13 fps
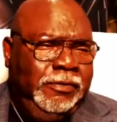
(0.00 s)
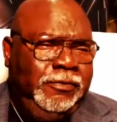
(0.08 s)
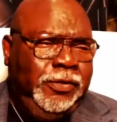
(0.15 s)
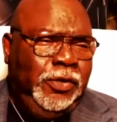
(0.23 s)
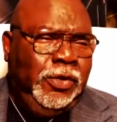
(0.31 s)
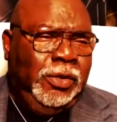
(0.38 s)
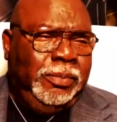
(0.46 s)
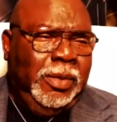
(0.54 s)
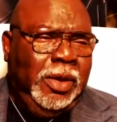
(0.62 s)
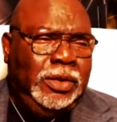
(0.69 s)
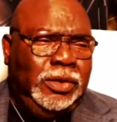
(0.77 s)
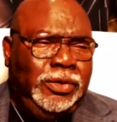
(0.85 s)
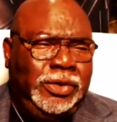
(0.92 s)
for
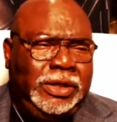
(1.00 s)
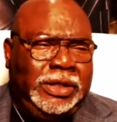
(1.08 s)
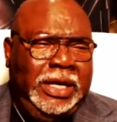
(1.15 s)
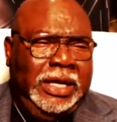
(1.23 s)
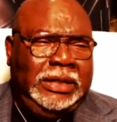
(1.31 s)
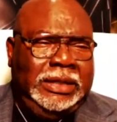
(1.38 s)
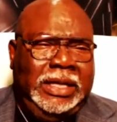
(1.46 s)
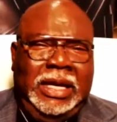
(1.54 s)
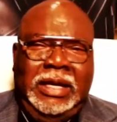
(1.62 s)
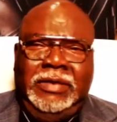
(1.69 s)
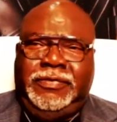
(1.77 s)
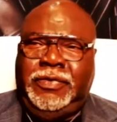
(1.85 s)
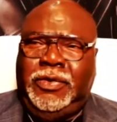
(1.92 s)
Martin Luther King Day
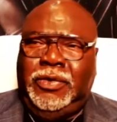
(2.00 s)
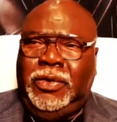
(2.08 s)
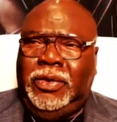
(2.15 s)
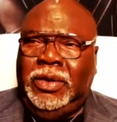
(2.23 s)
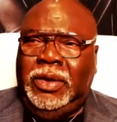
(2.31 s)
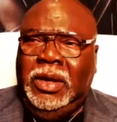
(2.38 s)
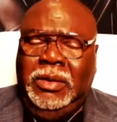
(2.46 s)
for